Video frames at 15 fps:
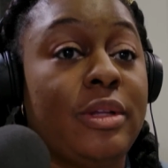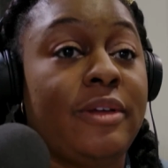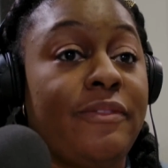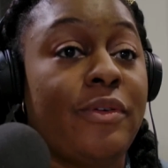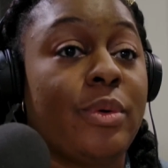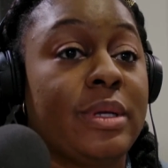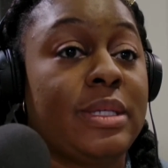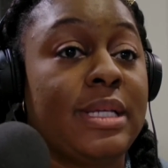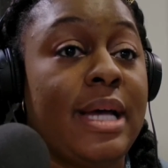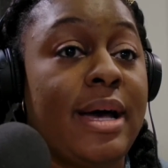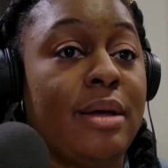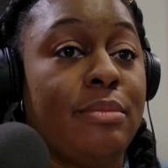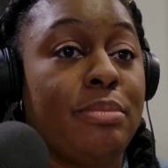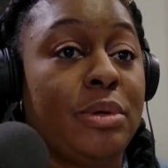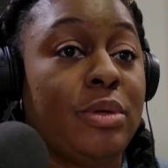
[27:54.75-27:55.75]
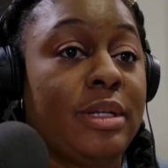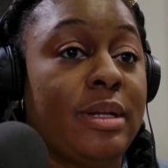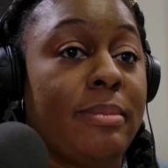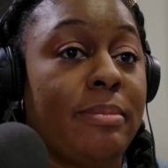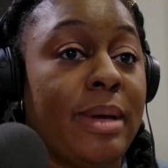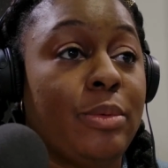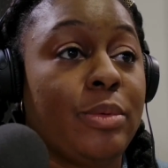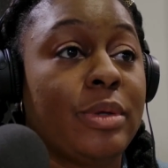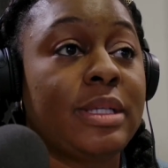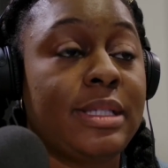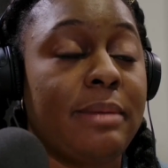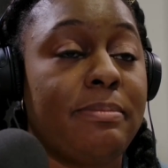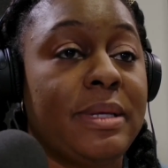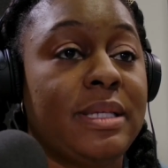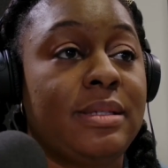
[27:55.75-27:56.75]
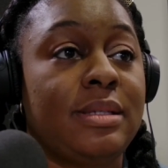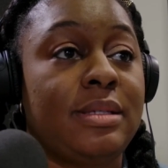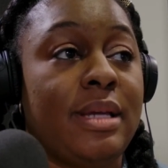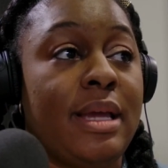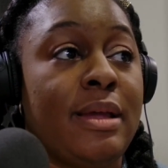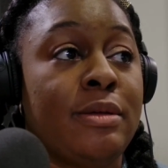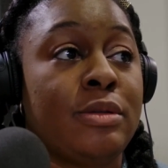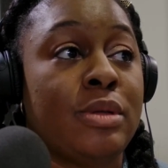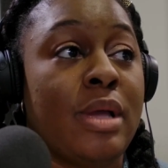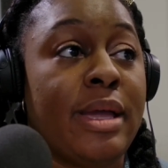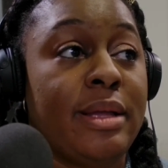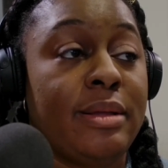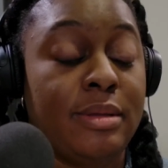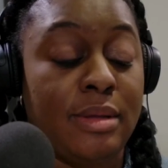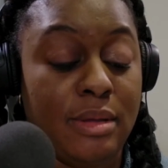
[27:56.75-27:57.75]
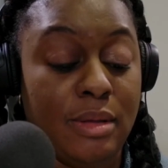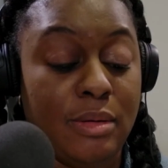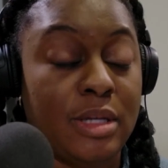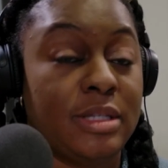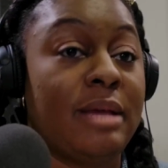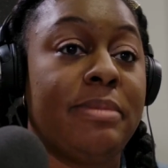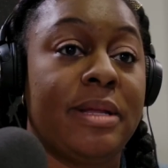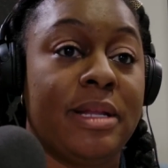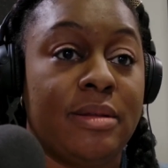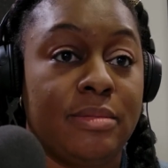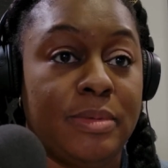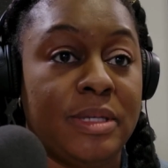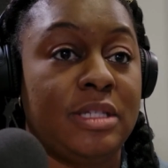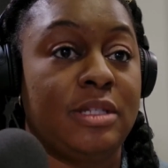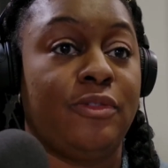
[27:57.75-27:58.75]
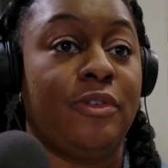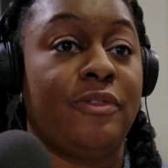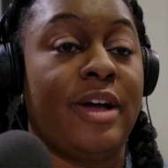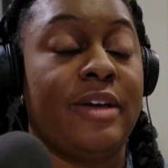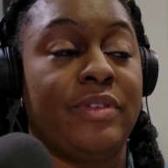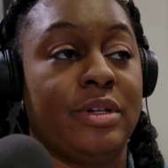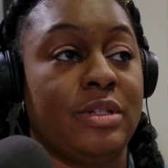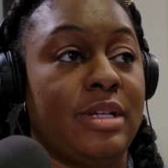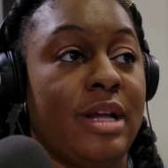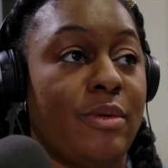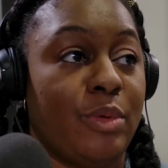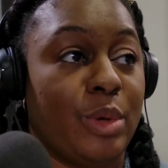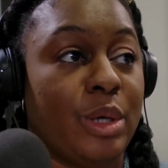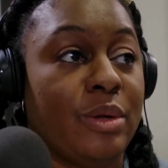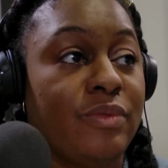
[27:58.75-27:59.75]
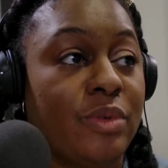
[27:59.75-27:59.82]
truly focused on building up my real estate business and because I've been in business for 5 years now with